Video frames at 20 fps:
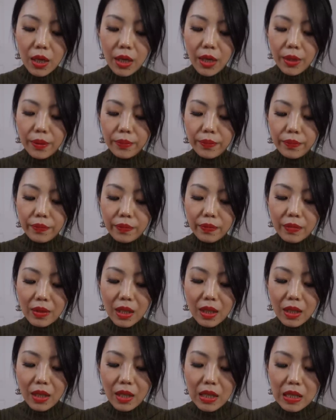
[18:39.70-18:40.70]
um,
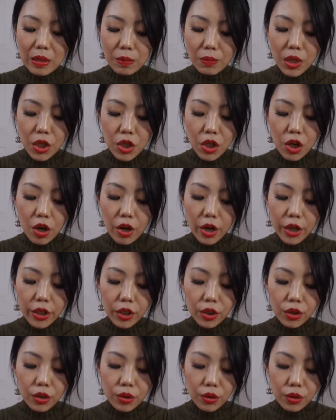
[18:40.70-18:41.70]
it's much
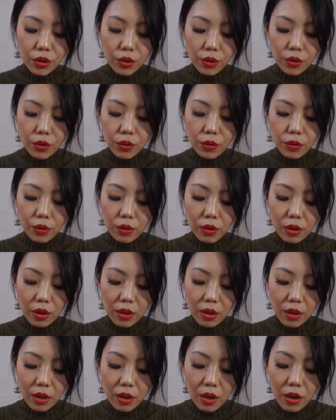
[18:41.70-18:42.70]
harder to do
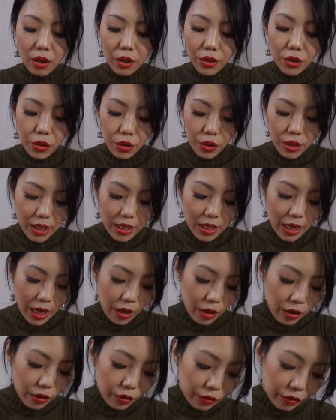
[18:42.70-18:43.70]
on
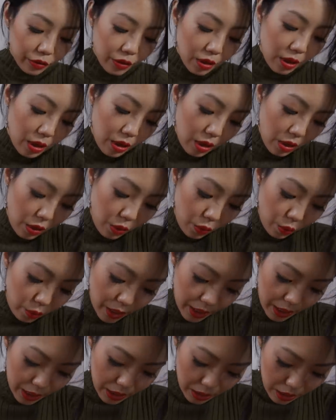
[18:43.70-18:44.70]
yourself
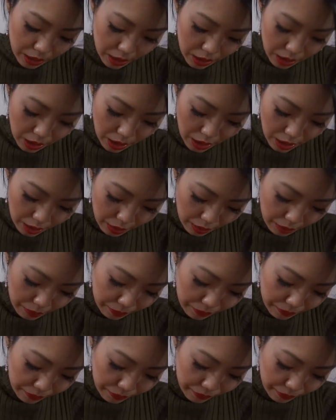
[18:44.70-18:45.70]
when
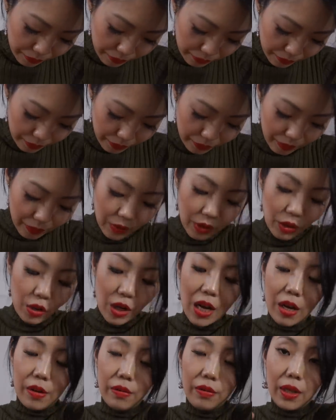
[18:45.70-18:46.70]
um, you
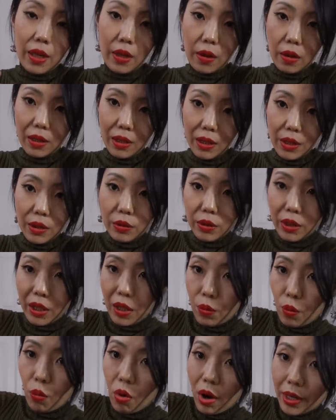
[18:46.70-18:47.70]
have like literally
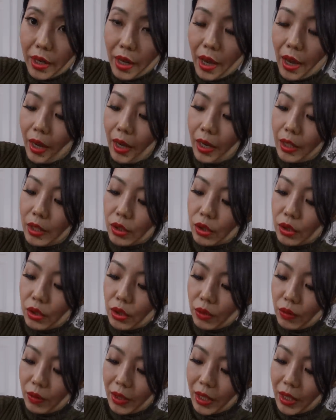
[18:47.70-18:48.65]
one hand to do